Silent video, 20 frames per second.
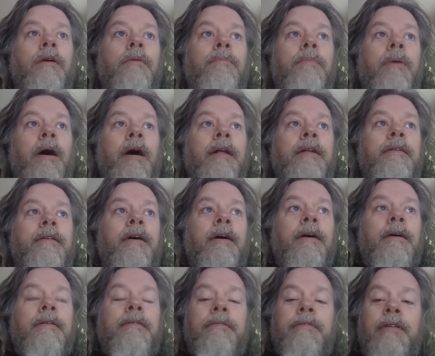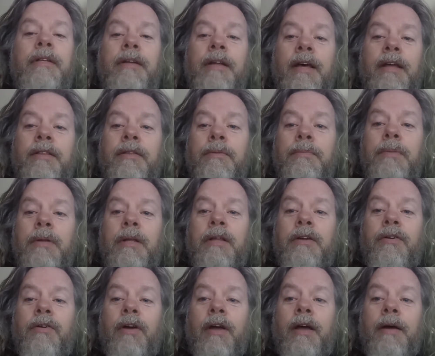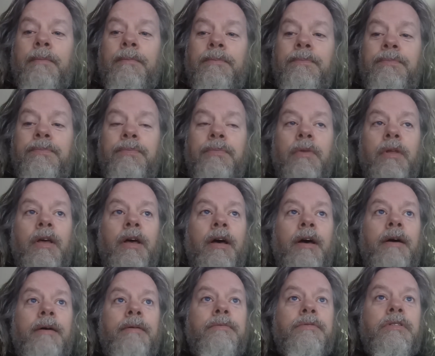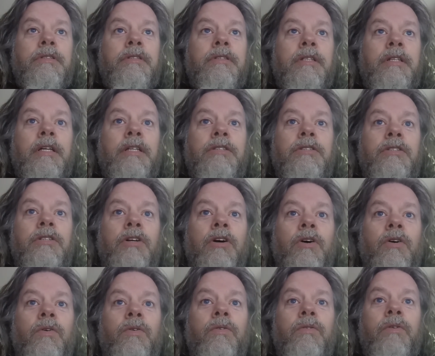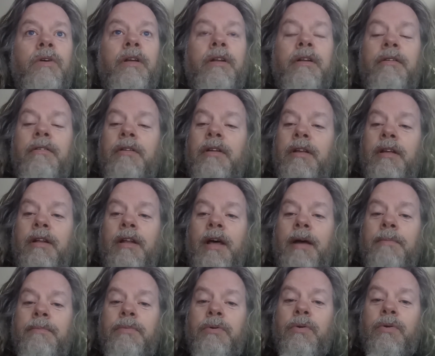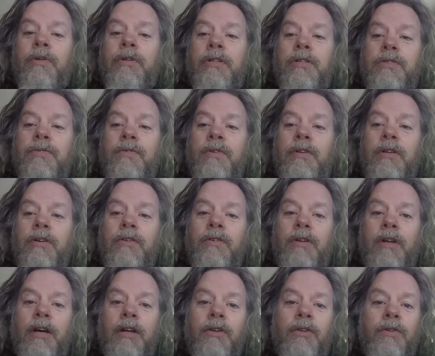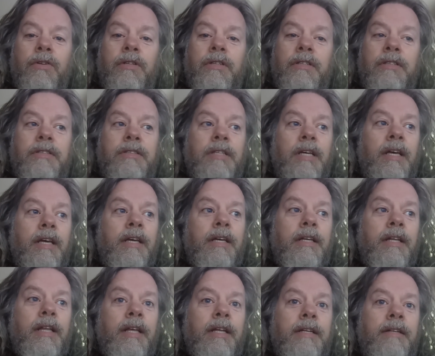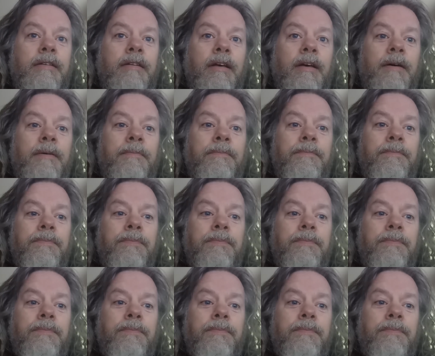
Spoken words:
But the death of Billy Graham, just let you know, and I'm doing this video not only to say that